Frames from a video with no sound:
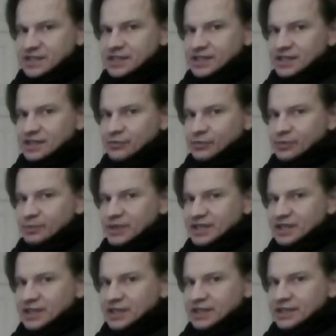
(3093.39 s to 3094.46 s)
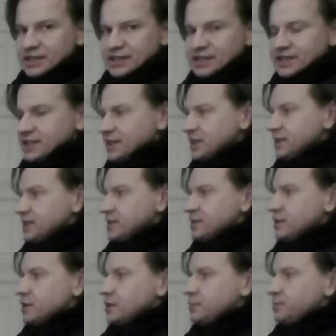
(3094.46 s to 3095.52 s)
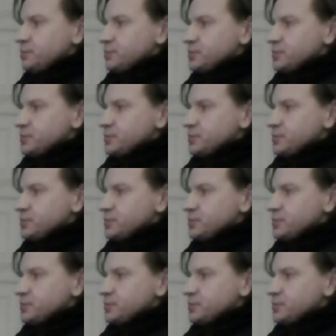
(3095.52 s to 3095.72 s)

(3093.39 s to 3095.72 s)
and then we make a little cut up